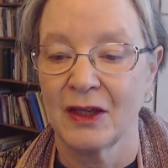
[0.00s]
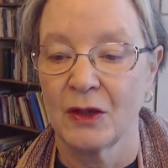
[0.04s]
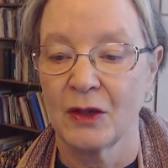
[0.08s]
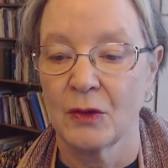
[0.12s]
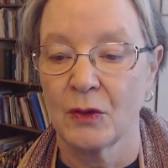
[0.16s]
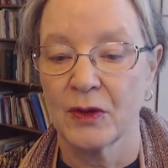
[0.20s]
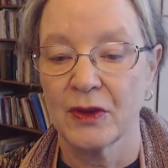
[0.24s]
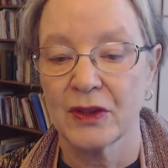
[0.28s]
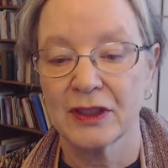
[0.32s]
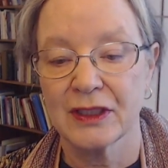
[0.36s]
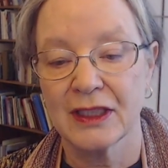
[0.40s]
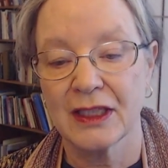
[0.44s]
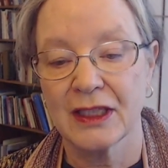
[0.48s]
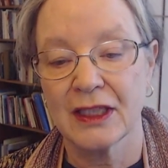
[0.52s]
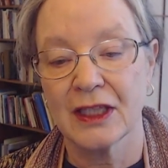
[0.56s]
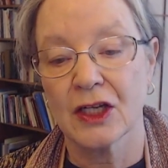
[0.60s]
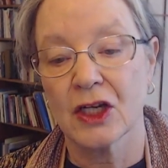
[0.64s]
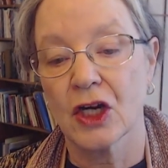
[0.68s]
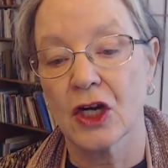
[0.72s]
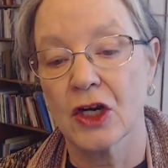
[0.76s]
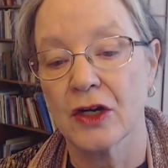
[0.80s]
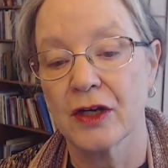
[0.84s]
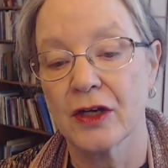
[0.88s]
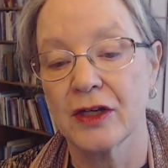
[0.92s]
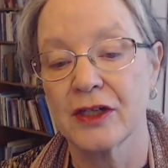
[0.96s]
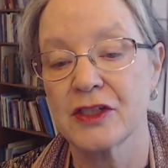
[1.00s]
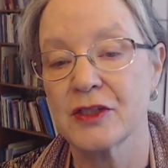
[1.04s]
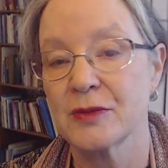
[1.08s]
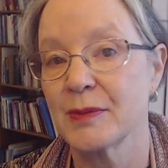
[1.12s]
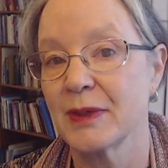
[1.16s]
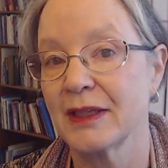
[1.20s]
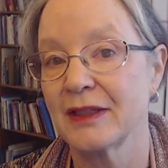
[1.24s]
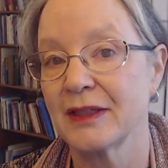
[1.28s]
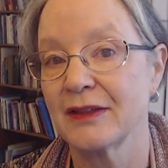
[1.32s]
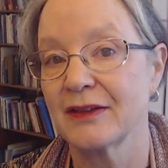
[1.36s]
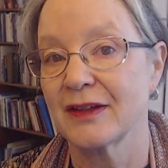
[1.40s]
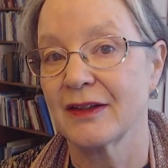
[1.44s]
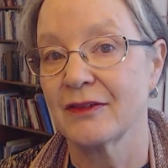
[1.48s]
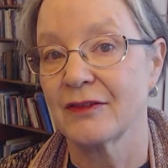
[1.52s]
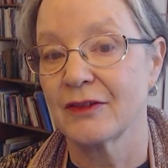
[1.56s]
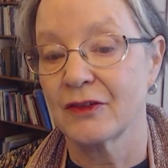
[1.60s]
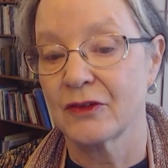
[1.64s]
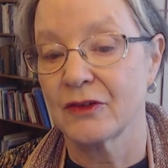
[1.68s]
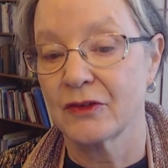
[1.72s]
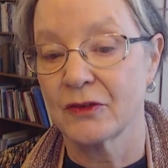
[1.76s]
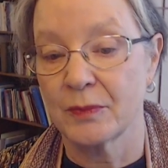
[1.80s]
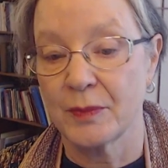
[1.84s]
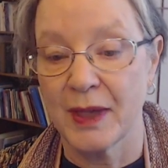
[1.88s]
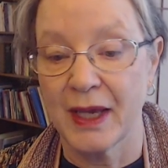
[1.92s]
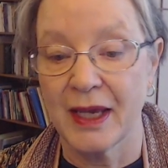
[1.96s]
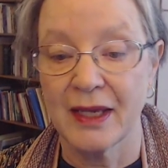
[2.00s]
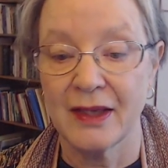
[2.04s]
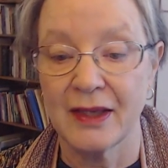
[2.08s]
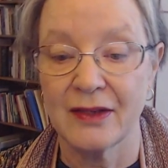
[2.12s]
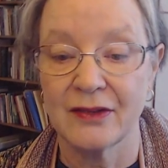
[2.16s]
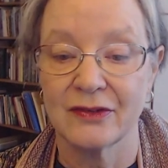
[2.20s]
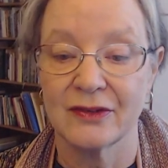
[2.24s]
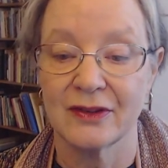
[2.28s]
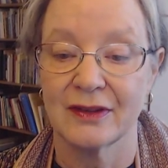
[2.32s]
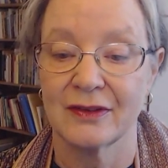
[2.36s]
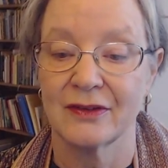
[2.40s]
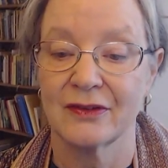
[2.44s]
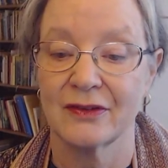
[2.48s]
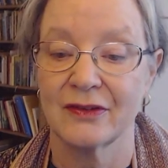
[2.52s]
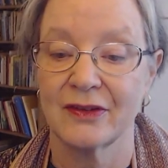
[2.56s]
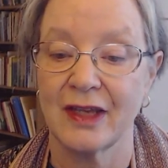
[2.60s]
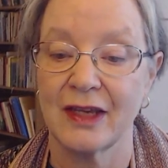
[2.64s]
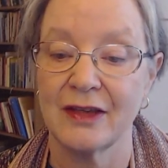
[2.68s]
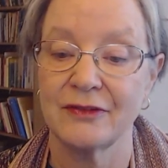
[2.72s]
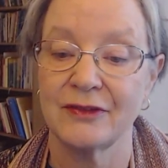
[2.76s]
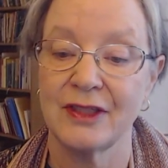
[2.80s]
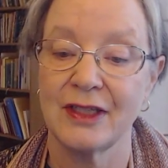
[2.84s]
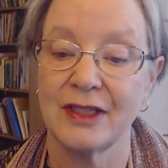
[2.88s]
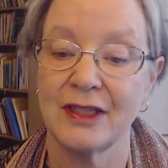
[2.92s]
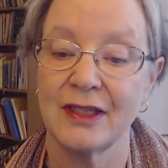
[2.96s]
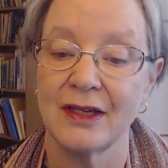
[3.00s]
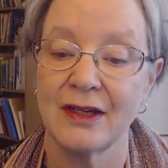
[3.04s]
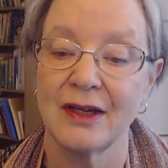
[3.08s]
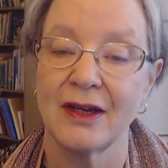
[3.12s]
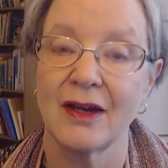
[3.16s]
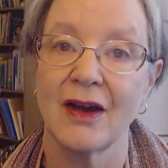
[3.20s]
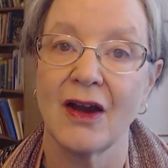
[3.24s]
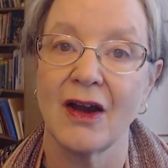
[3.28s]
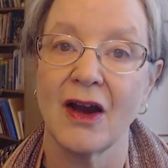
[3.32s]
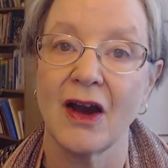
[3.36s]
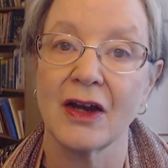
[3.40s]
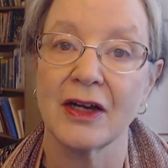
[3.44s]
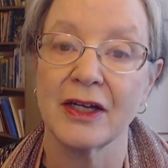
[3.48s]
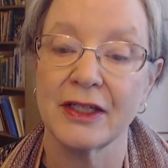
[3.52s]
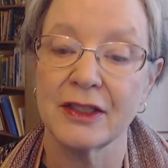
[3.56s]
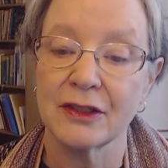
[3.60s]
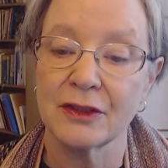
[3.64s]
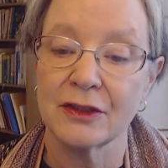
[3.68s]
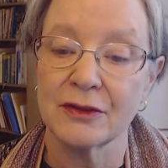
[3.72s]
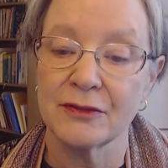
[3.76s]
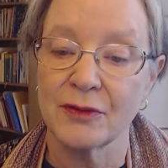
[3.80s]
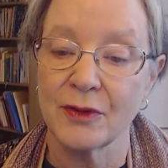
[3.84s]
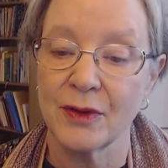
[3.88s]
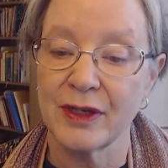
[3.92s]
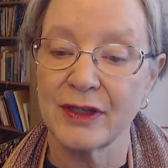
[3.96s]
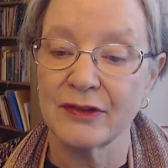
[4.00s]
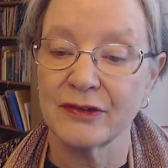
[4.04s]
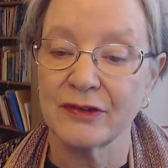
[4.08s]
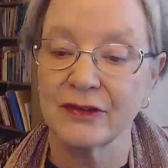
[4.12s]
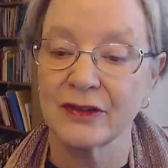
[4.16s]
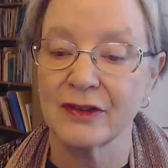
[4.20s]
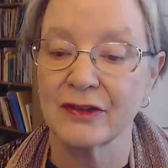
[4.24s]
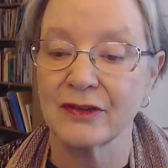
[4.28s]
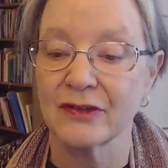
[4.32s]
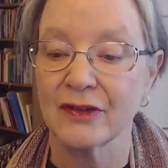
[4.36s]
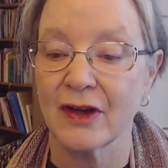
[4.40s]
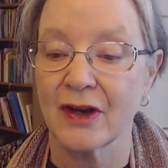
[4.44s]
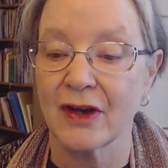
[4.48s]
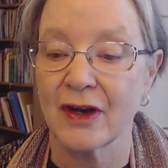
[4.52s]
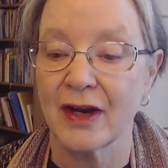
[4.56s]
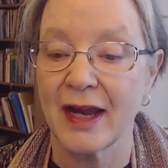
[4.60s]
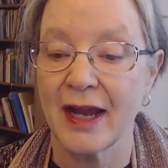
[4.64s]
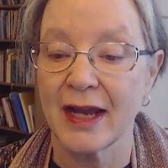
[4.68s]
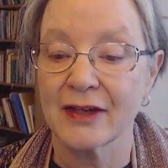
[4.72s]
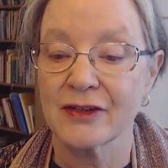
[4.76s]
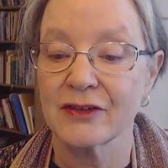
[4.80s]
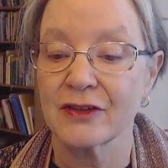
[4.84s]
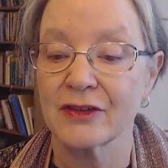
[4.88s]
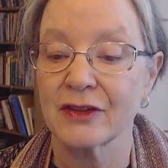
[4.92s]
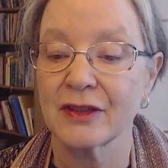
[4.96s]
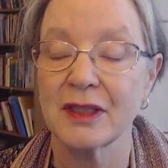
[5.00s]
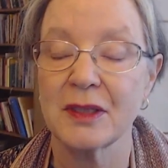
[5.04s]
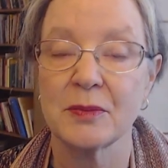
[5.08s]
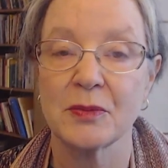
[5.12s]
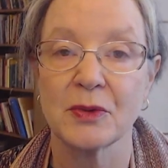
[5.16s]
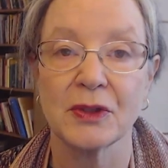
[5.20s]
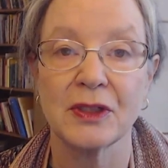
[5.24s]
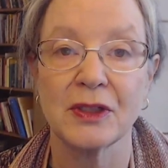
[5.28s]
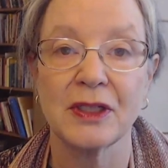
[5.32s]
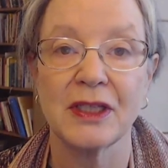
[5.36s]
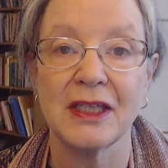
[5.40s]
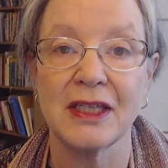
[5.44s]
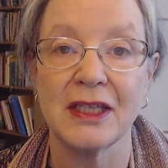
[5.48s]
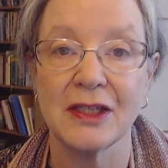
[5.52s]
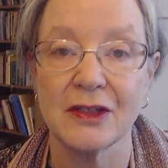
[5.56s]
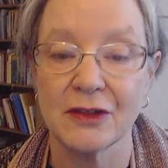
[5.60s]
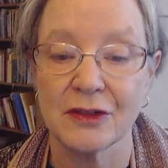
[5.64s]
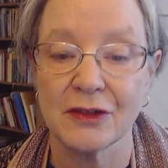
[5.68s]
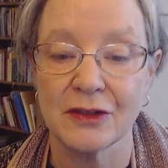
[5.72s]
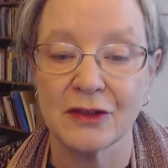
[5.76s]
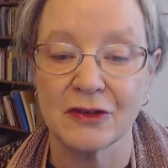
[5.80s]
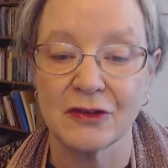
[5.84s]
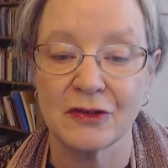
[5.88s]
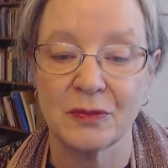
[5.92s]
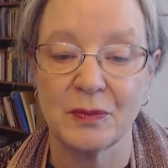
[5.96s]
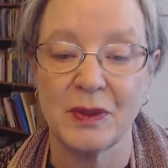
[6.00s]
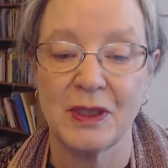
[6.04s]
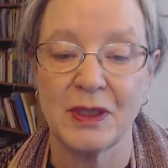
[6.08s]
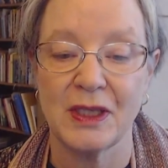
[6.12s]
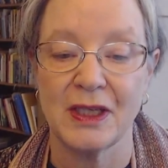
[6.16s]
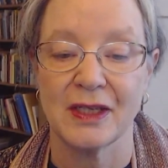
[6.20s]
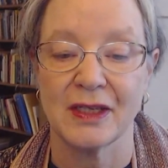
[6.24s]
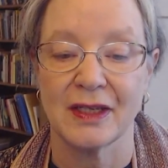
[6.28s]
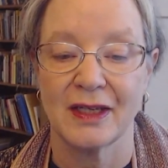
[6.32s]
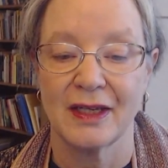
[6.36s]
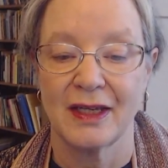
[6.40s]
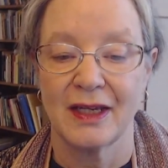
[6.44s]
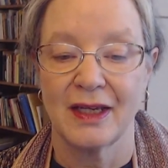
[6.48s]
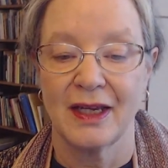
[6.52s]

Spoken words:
With a little encouragement and space and safety, our inner voices are actually pretty eager to speak.